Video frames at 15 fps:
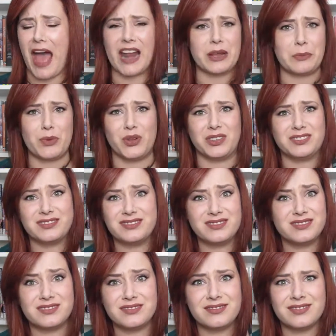animal
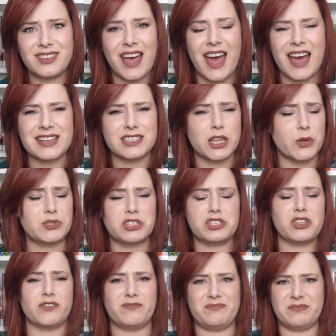that has loads of
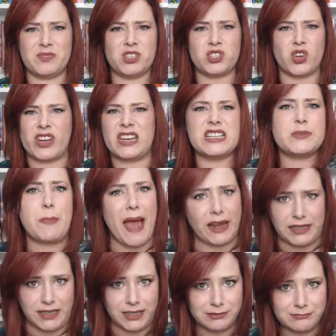stuff stuck in his
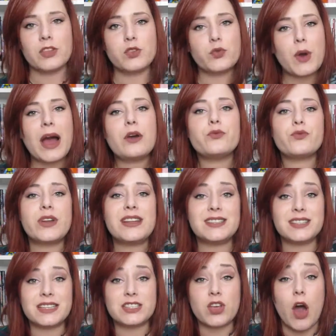belly. Throughout
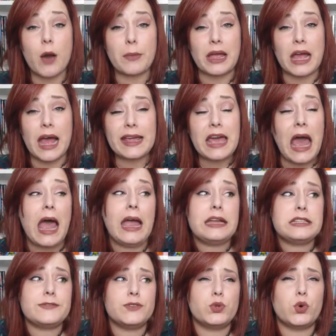reading this comic I
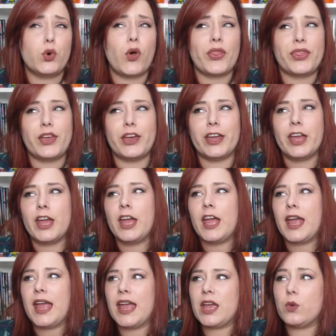kind of thought that
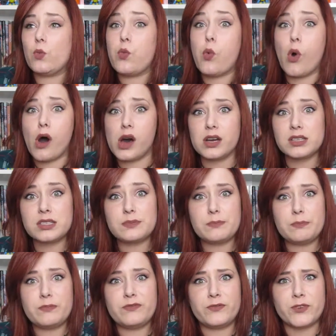it was
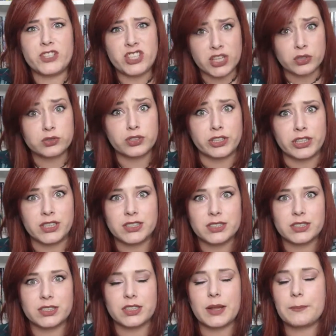for children
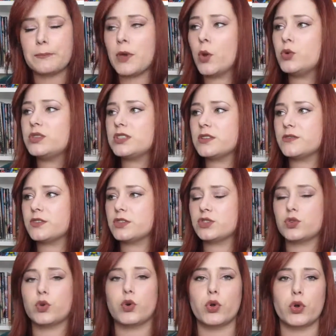most of the
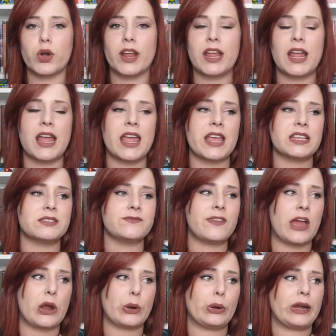story is
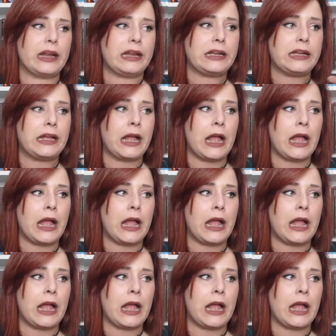very